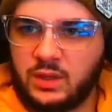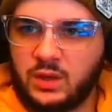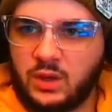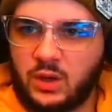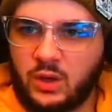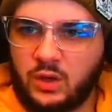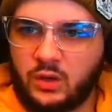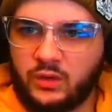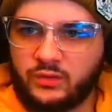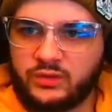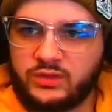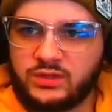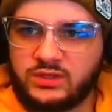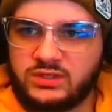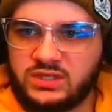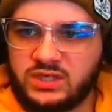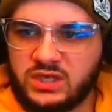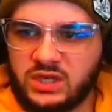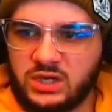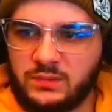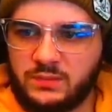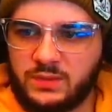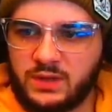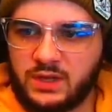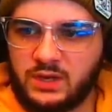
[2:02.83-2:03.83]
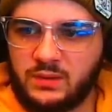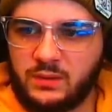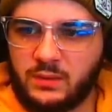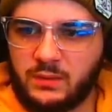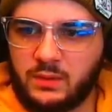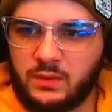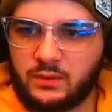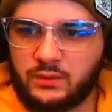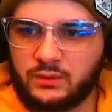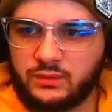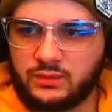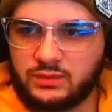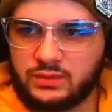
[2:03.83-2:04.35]
All the diggity biggity
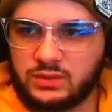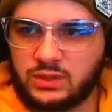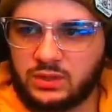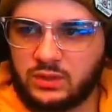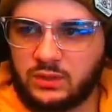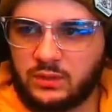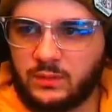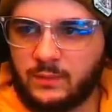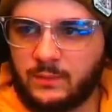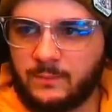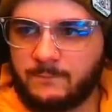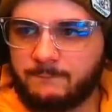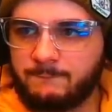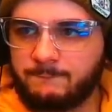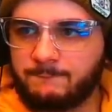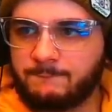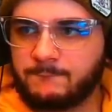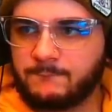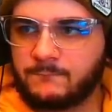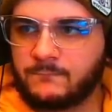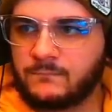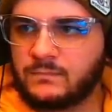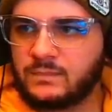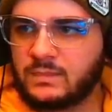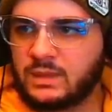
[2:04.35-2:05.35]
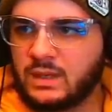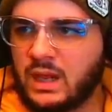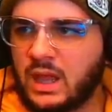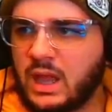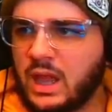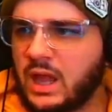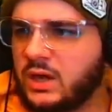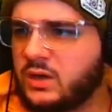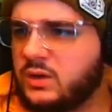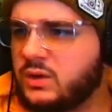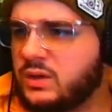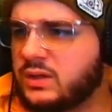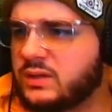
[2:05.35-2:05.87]
you know? How
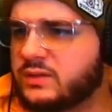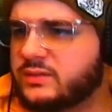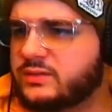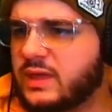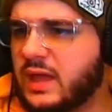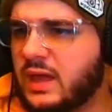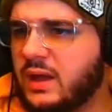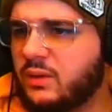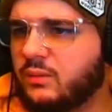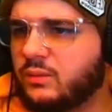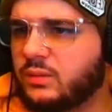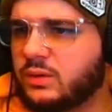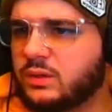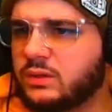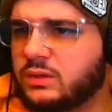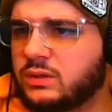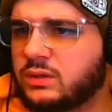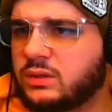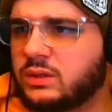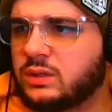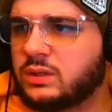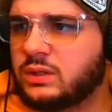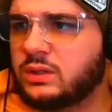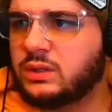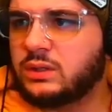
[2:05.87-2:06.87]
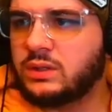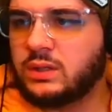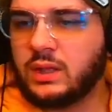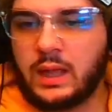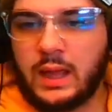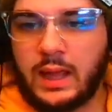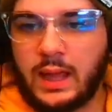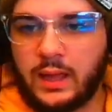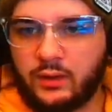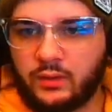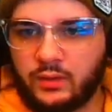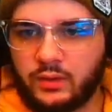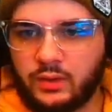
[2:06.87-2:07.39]
do you hit that one?
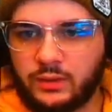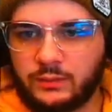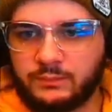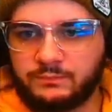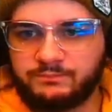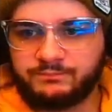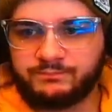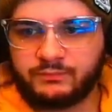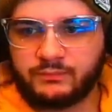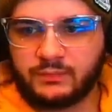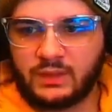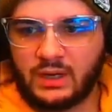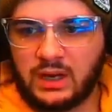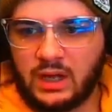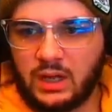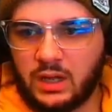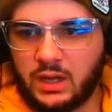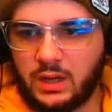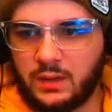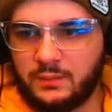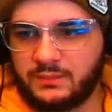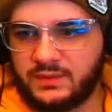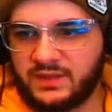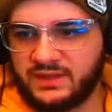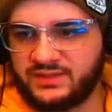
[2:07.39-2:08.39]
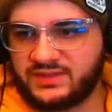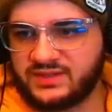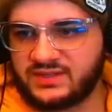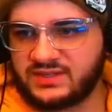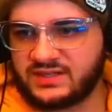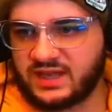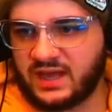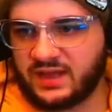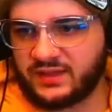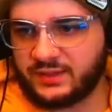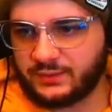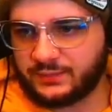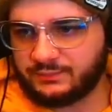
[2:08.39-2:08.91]
I don't know. Um, get this
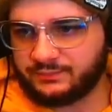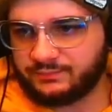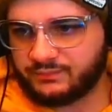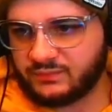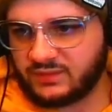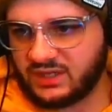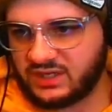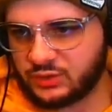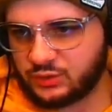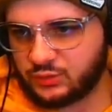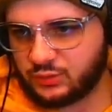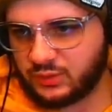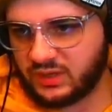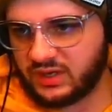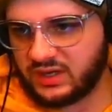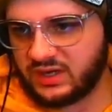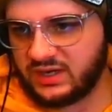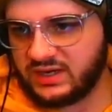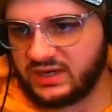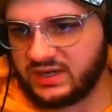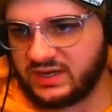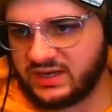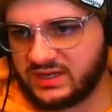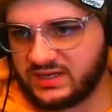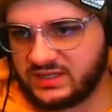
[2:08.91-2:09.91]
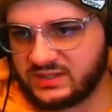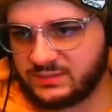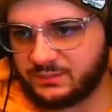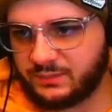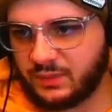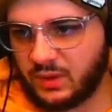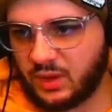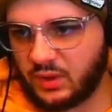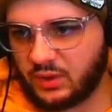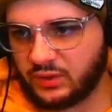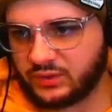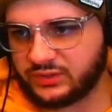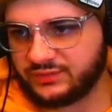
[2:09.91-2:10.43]
guy though, because we're gonna need his
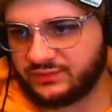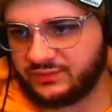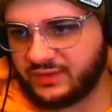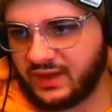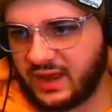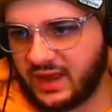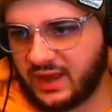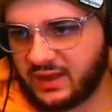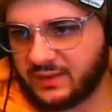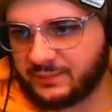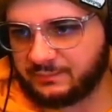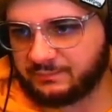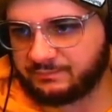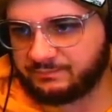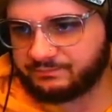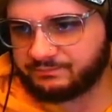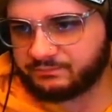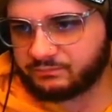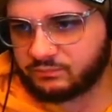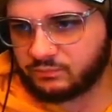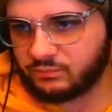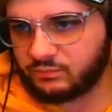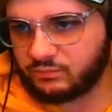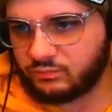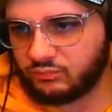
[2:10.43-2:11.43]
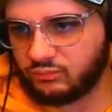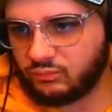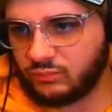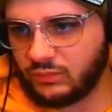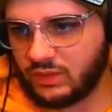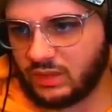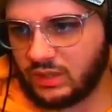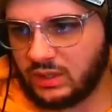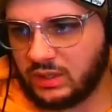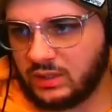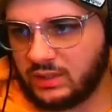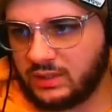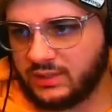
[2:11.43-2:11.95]
balls of eye.
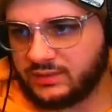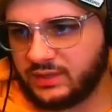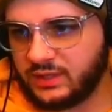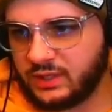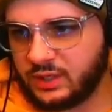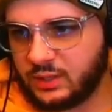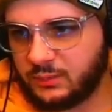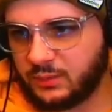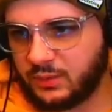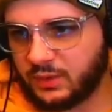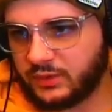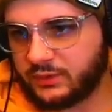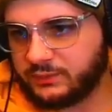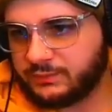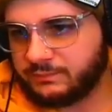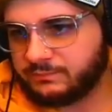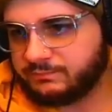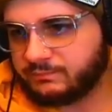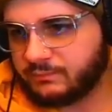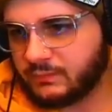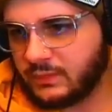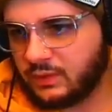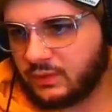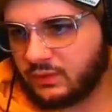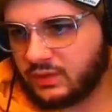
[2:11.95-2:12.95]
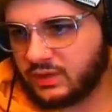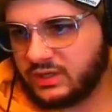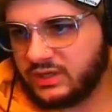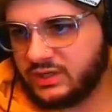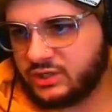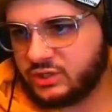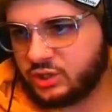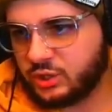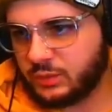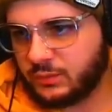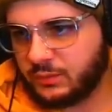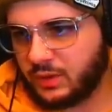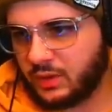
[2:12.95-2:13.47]
Thank you, brother. We need
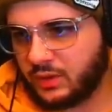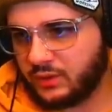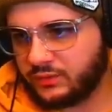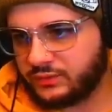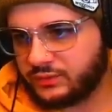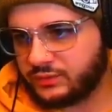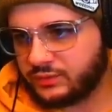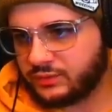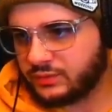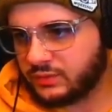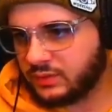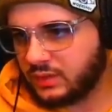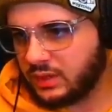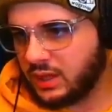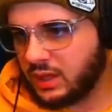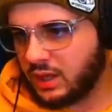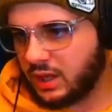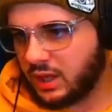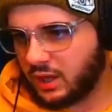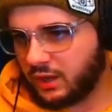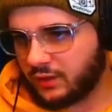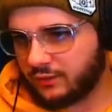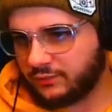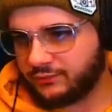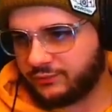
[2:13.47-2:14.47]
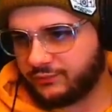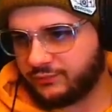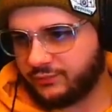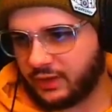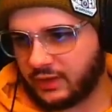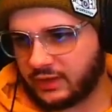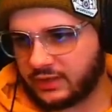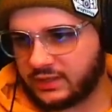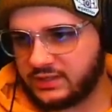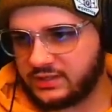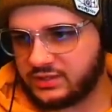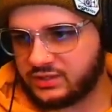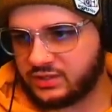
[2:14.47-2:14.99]
your balls. Oh fuck,
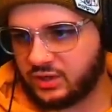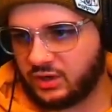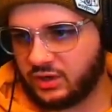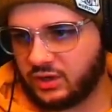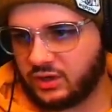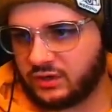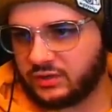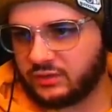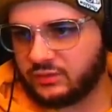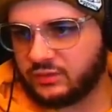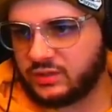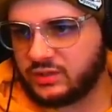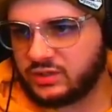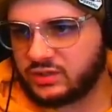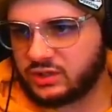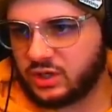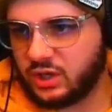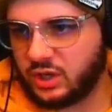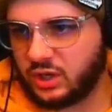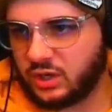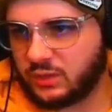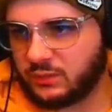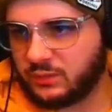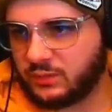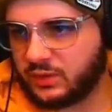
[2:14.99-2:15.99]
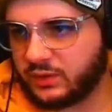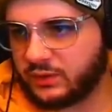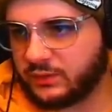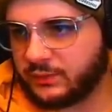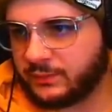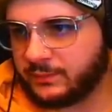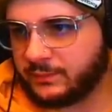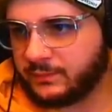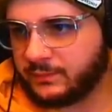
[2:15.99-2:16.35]
he's gone. He's a goner, brother.